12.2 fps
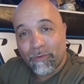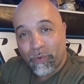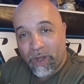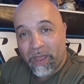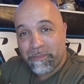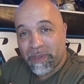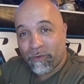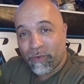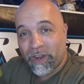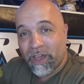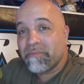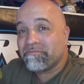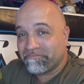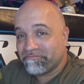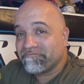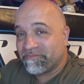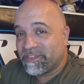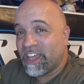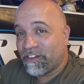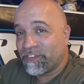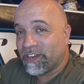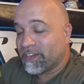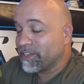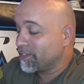Would I pick one up?
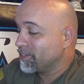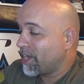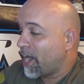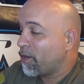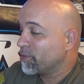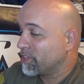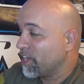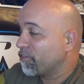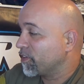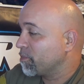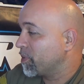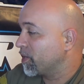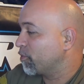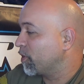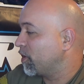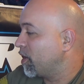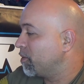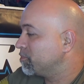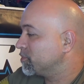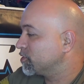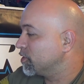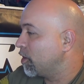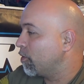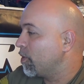Definitely. I would definitely pick one up.
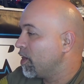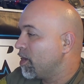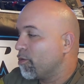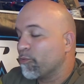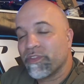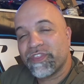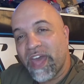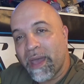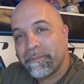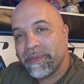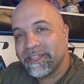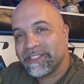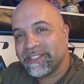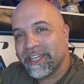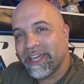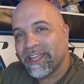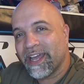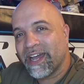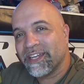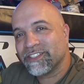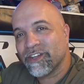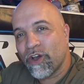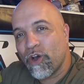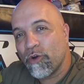So, with that being said,
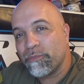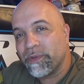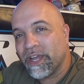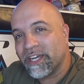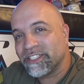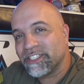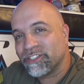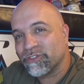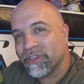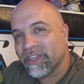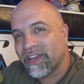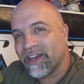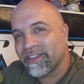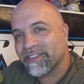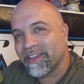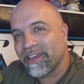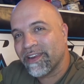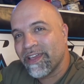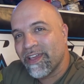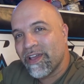guys, hope you guys enjoy the content.